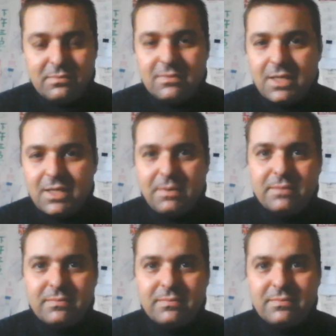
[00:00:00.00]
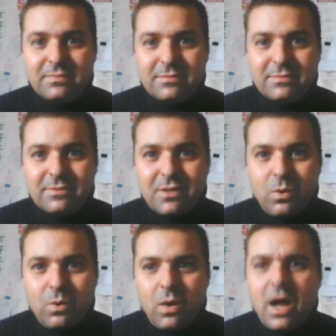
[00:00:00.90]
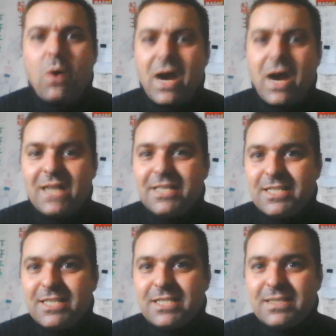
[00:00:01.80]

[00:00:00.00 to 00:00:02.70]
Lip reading: Come on. How hard is?